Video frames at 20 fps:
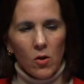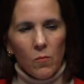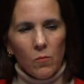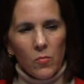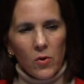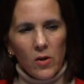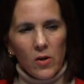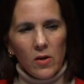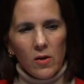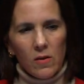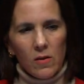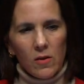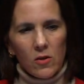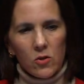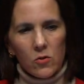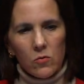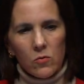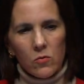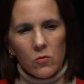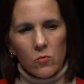But in
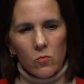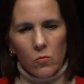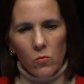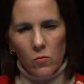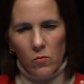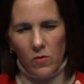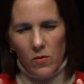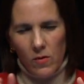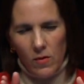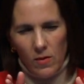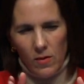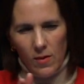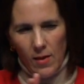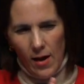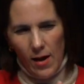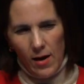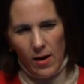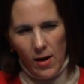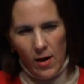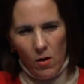addition to
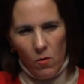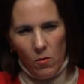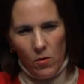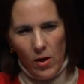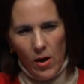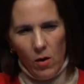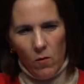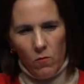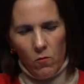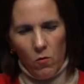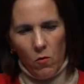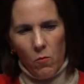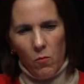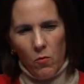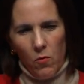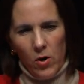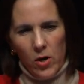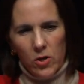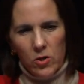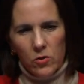that area of
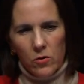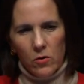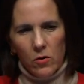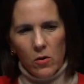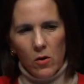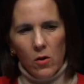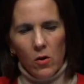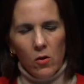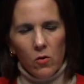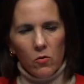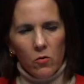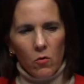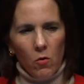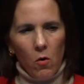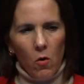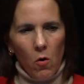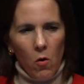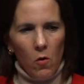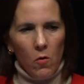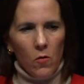cooperation, there
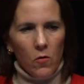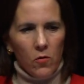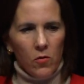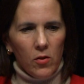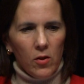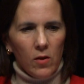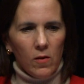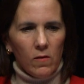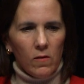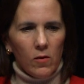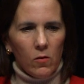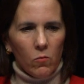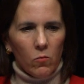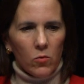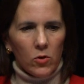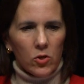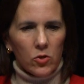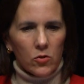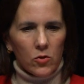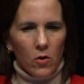are other things in
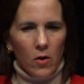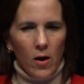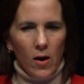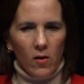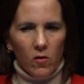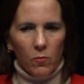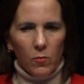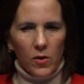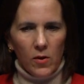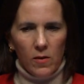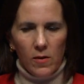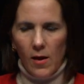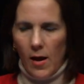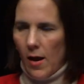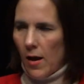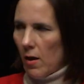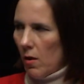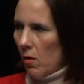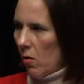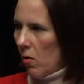which there has been
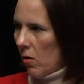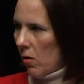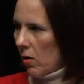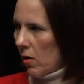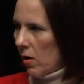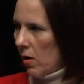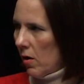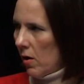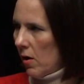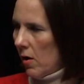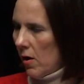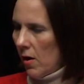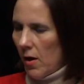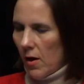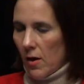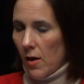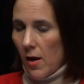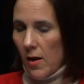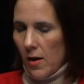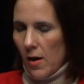dialogue.
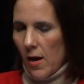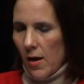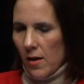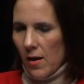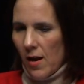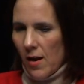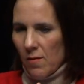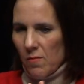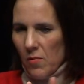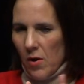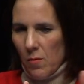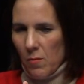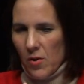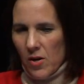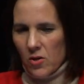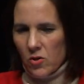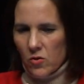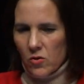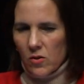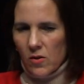And I
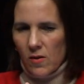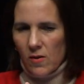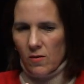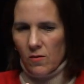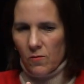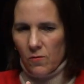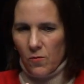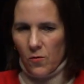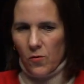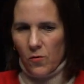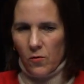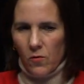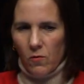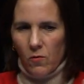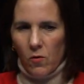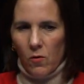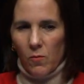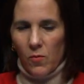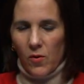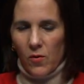mentioned this, first of
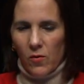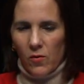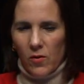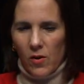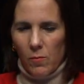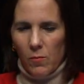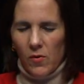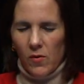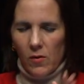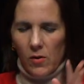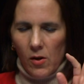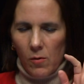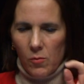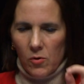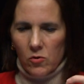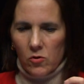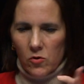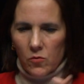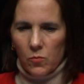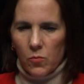all, because let me
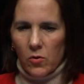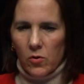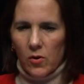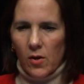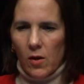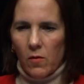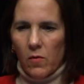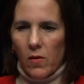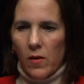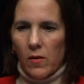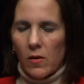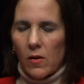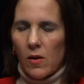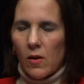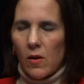just point out that